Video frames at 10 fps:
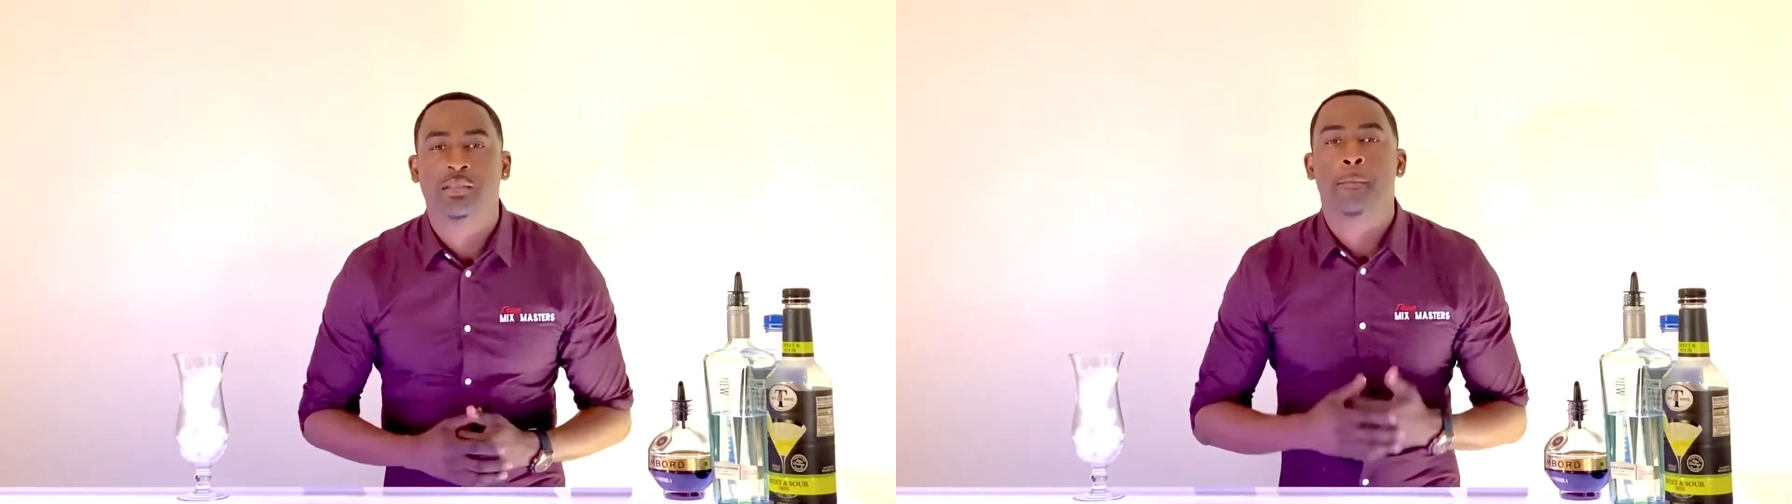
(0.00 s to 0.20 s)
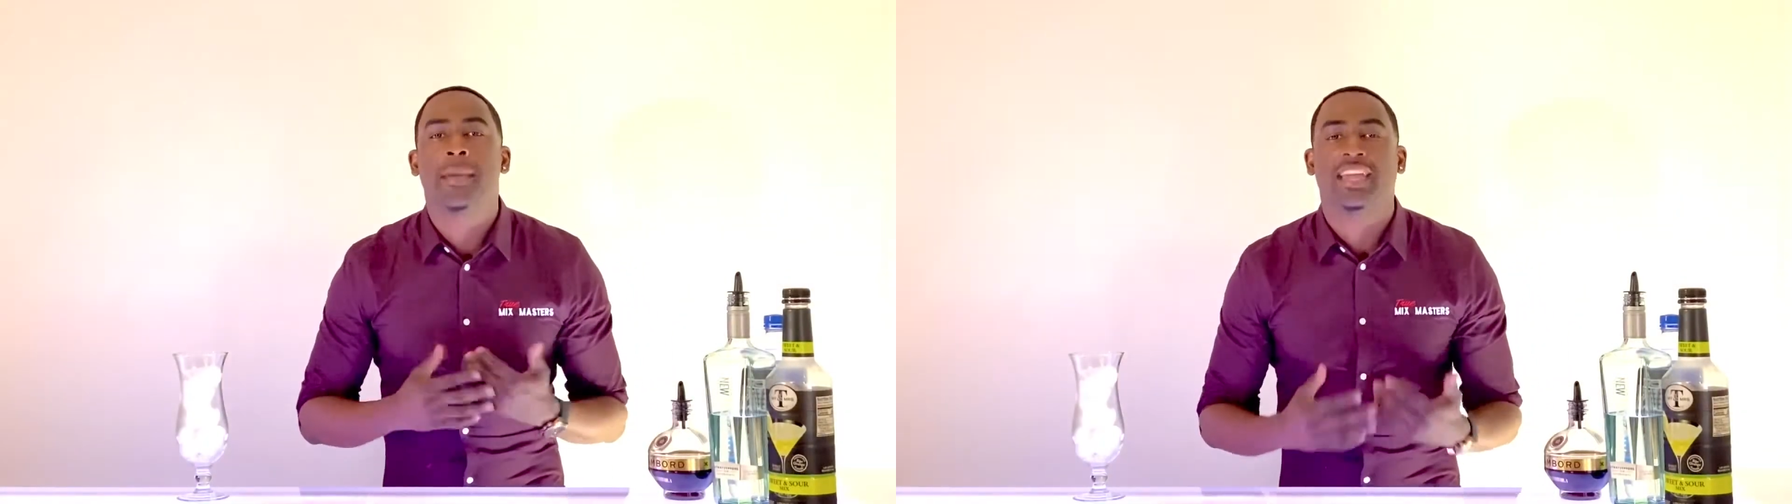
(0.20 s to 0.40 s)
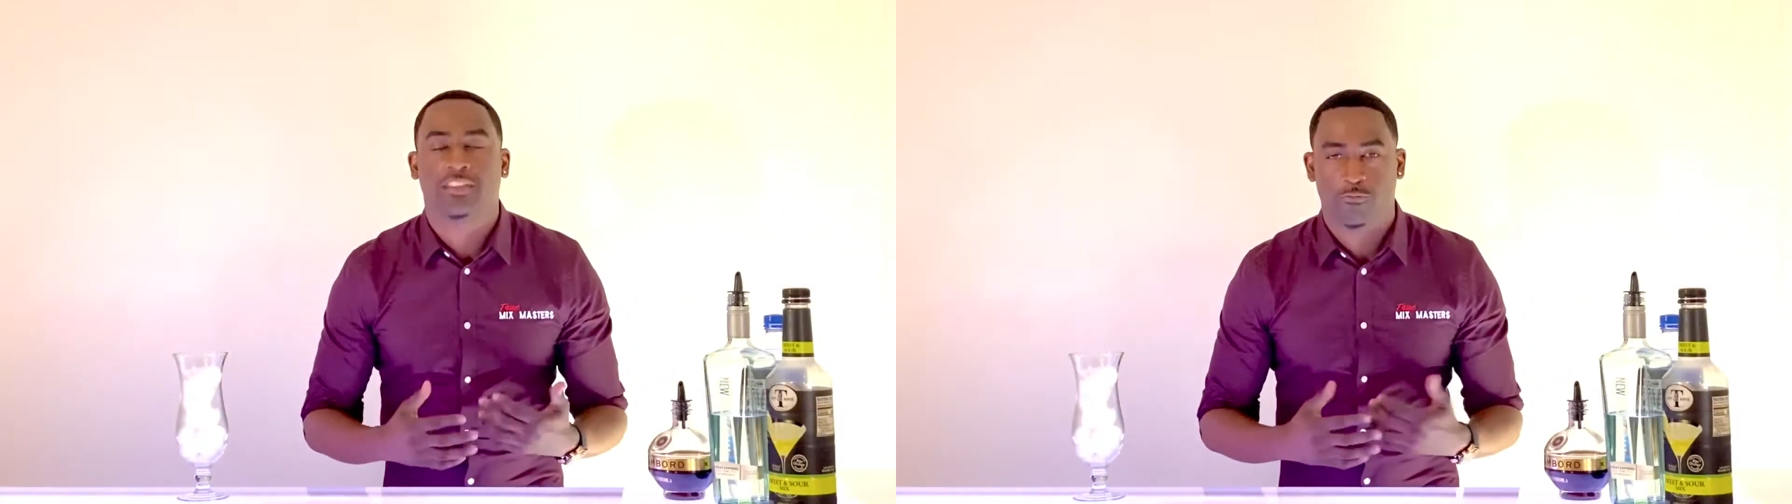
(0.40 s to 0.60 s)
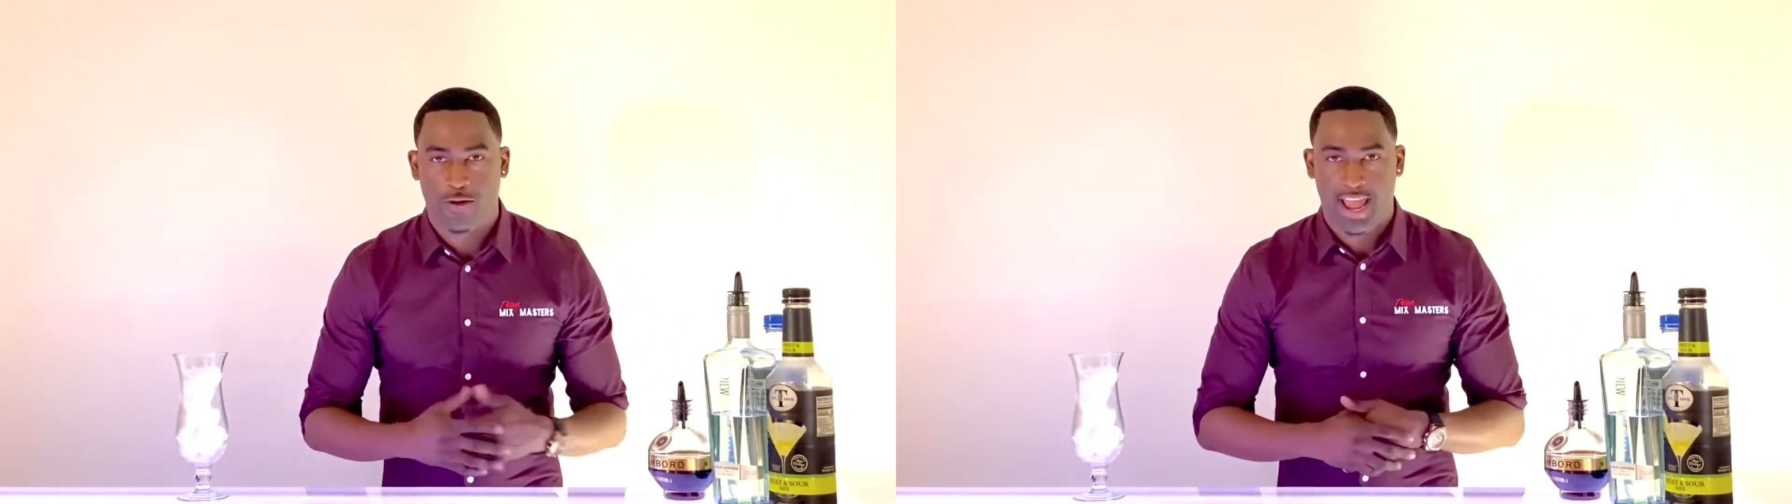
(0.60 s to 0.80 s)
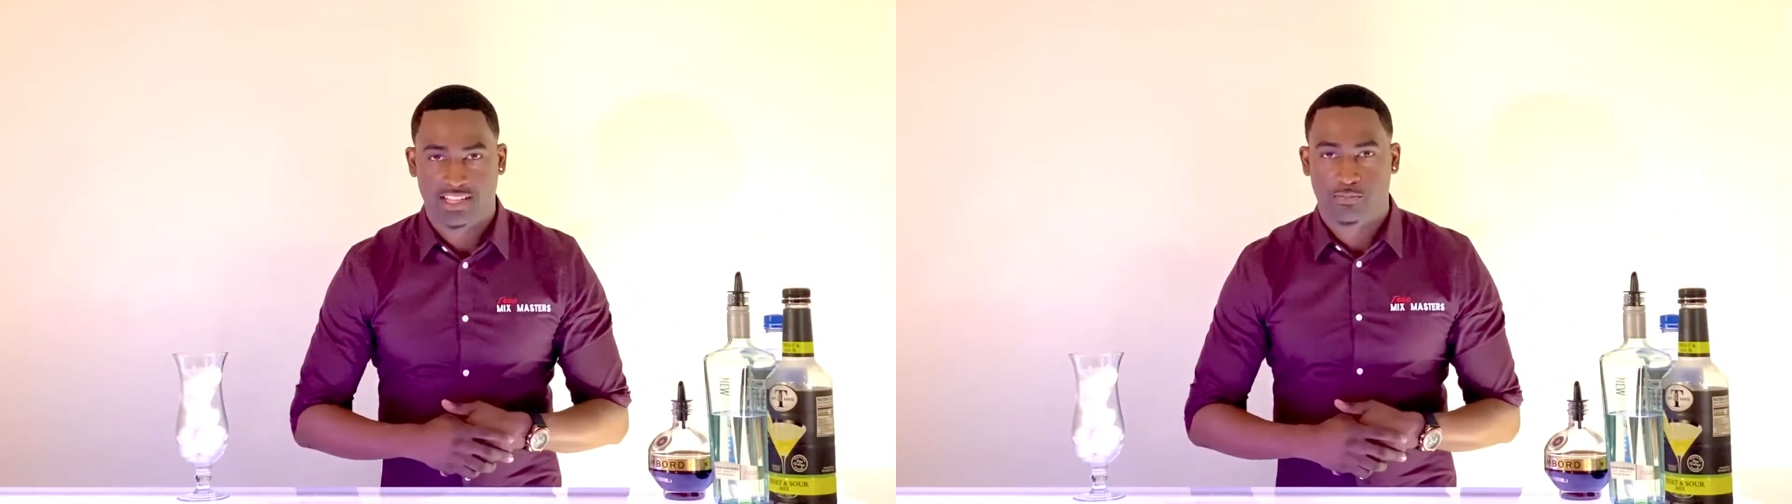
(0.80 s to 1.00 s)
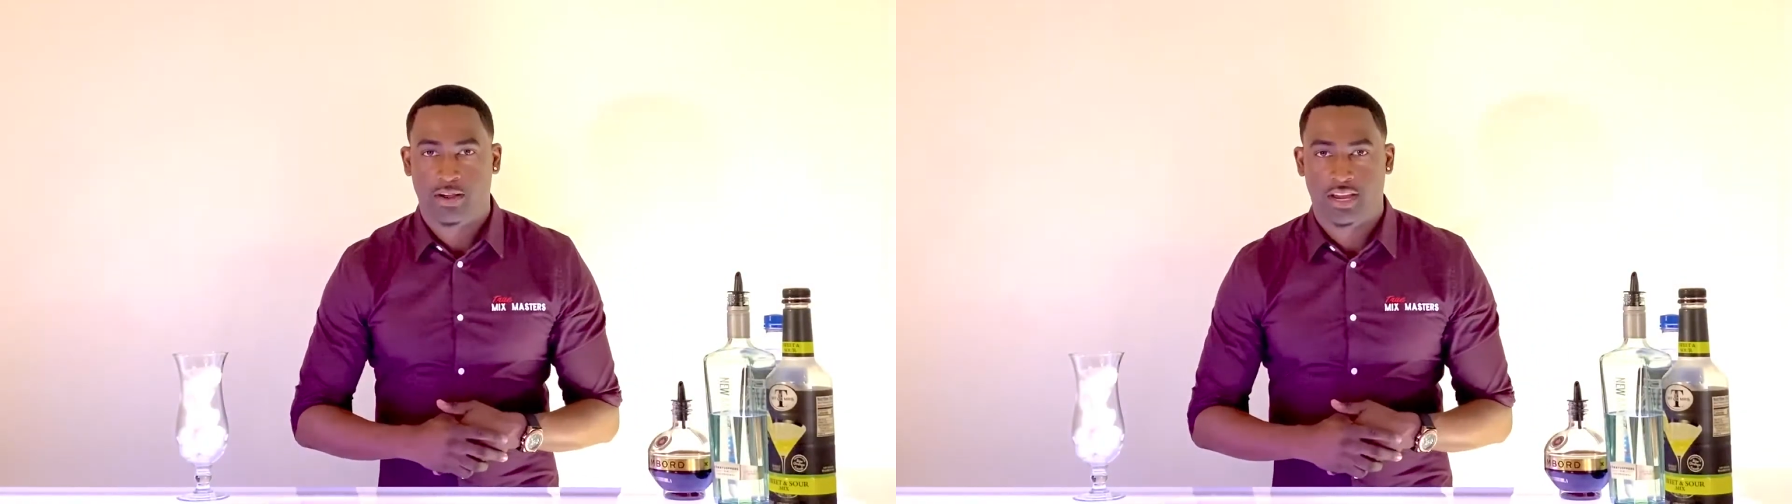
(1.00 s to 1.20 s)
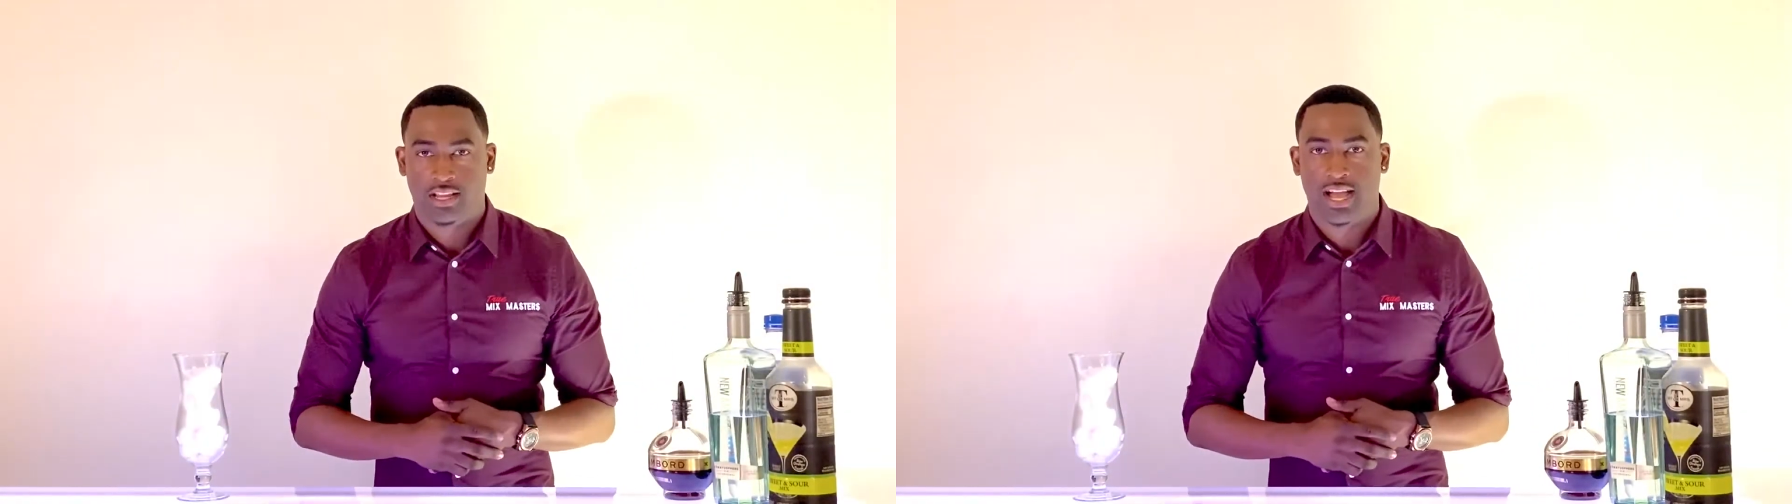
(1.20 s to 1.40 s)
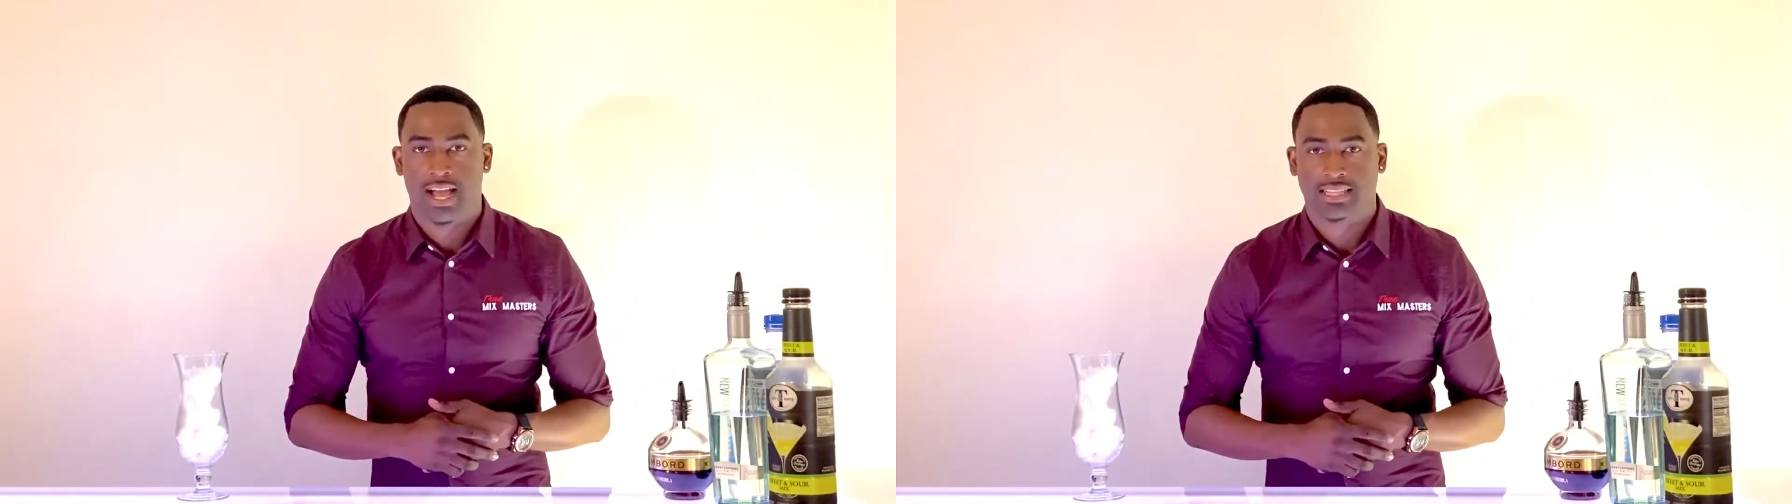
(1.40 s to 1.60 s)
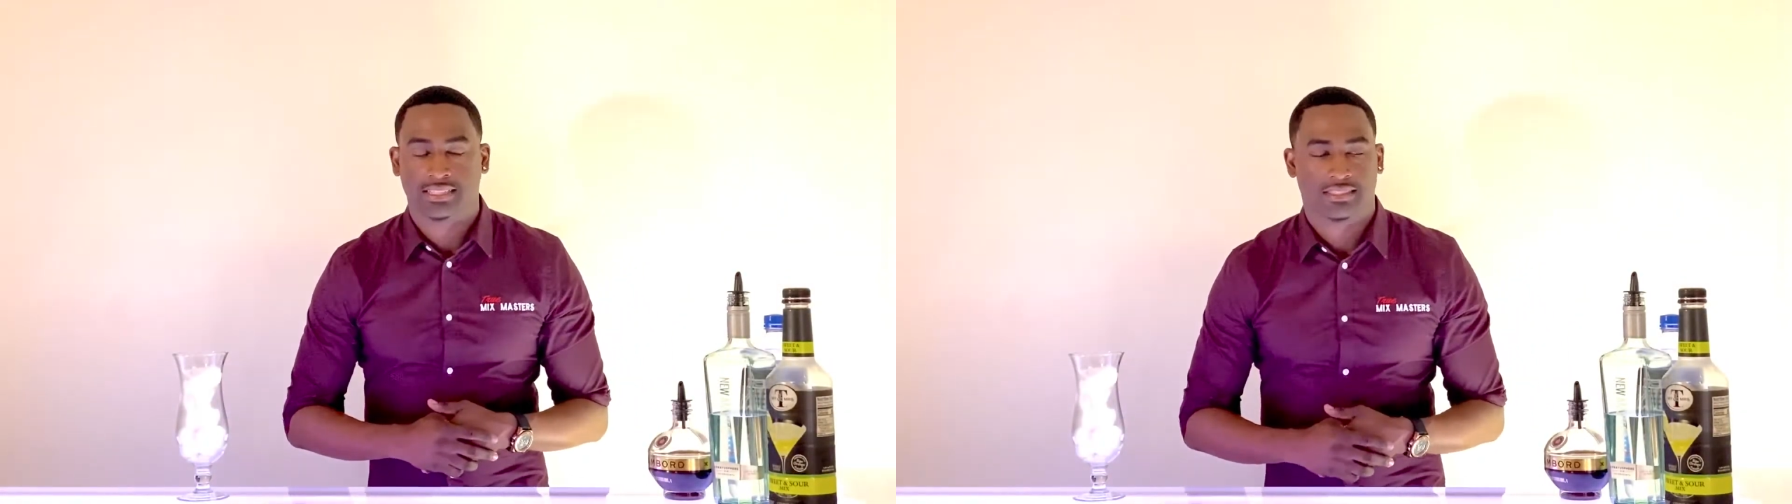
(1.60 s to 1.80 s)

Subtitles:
make a raspberry collard.